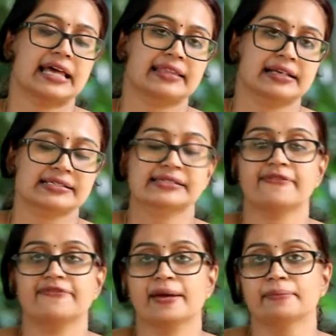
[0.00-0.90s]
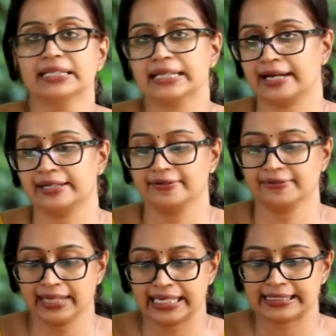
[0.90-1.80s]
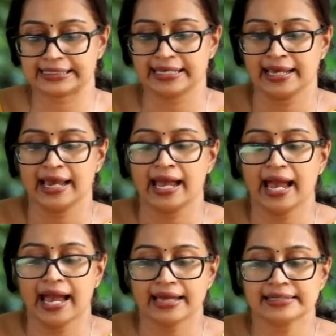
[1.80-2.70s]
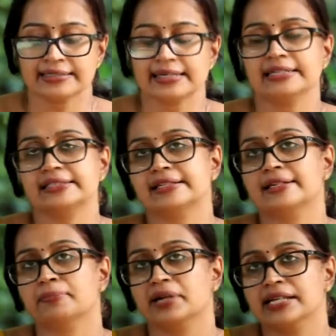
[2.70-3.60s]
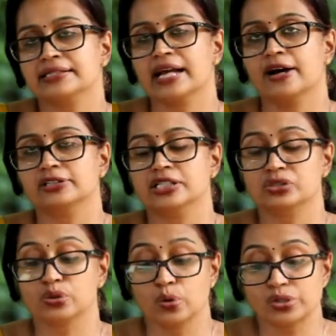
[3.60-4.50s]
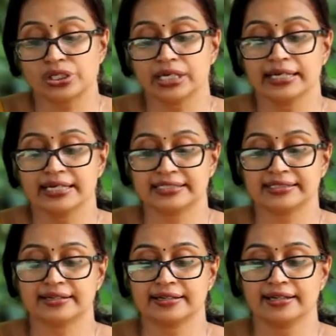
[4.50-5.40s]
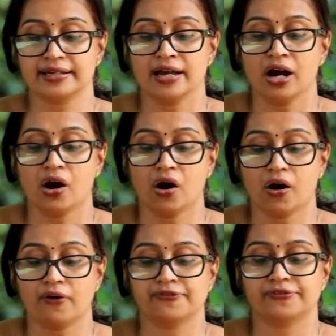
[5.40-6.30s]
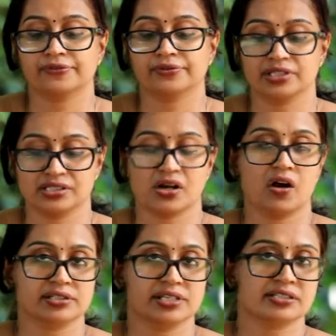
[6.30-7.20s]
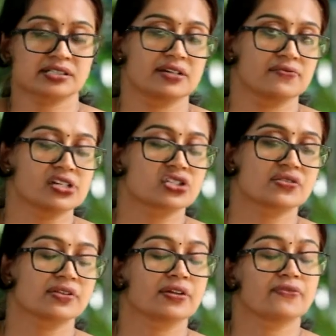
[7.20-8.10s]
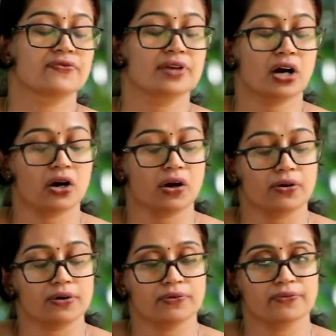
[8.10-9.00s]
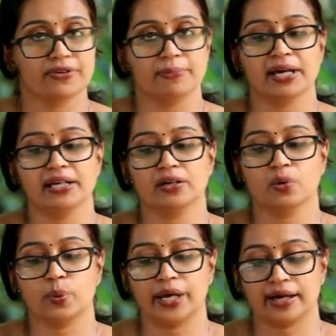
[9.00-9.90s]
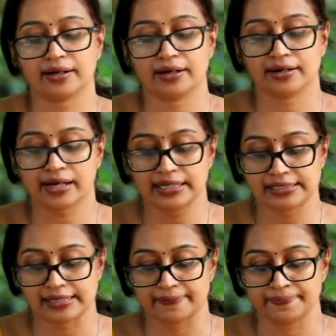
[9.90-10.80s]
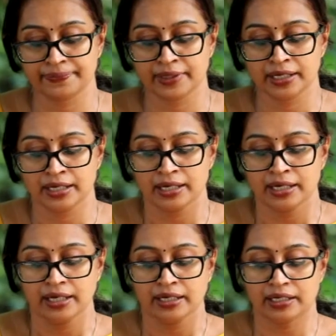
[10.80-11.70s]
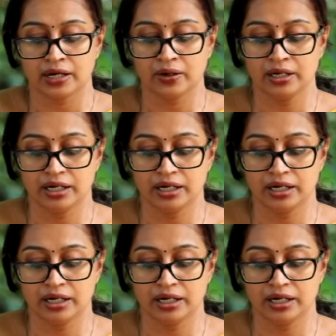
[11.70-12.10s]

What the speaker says: and that is the feminine phase, and it brings out the social history of this context in which the women were writing. Now